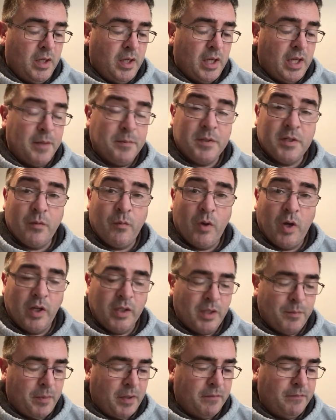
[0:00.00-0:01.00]
I am
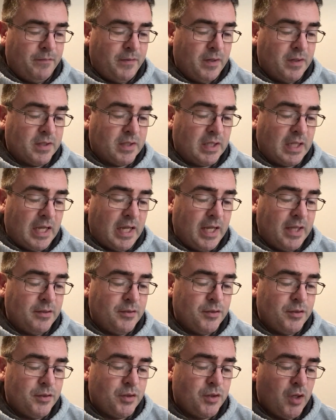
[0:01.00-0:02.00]
surrounded by fierce
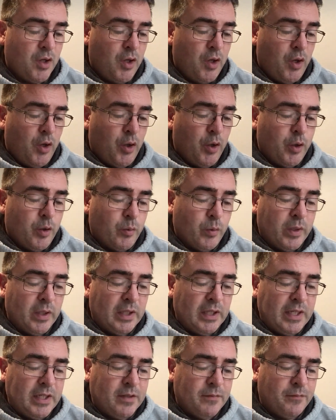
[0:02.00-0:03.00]
lions who
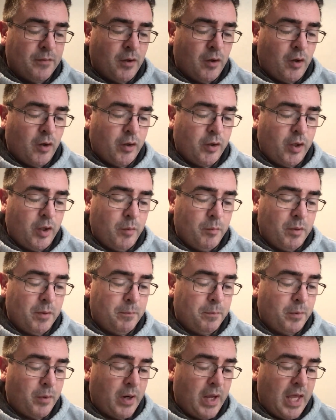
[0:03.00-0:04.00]
greedily devour human
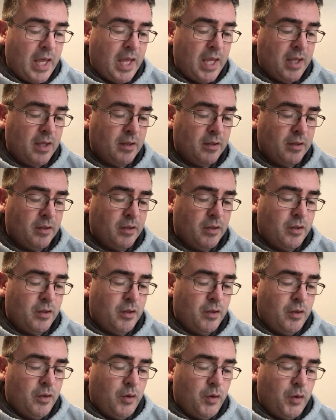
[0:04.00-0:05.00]
prey,
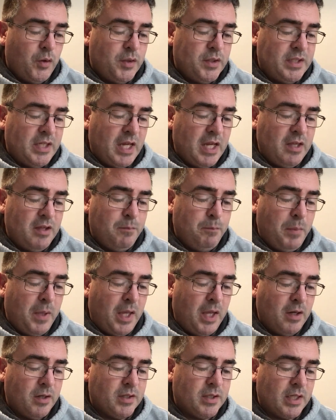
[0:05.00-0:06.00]
whose teeth
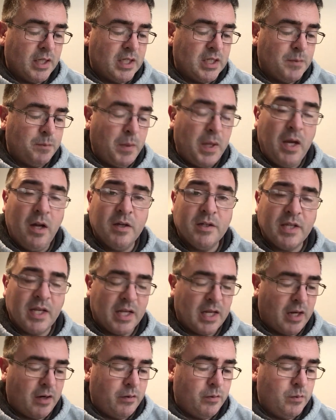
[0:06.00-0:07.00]
pierce like spears and
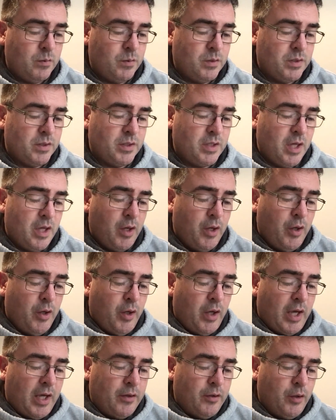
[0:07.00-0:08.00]
arrows,
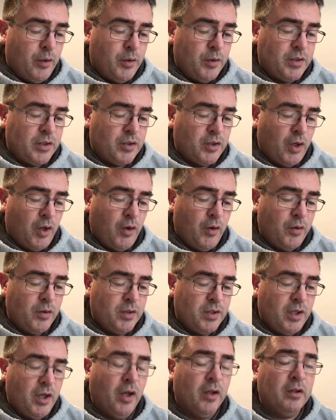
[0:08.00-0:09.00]
and whose
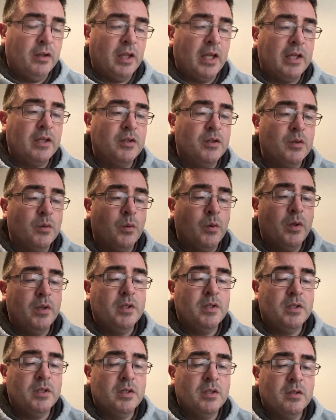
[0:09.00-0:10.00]
tongues cut like
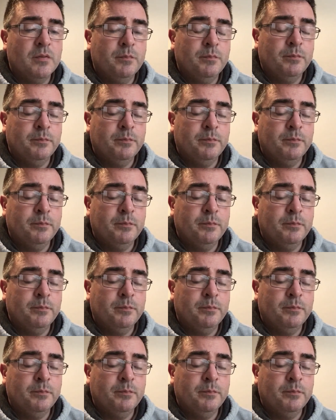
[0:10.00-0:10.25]
swords.